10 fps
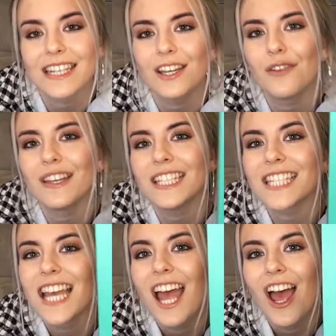of it.
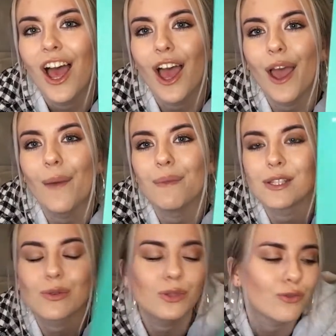
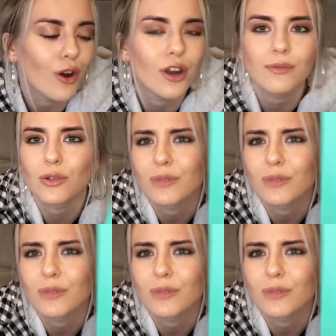It's called Grown Ups. Oh my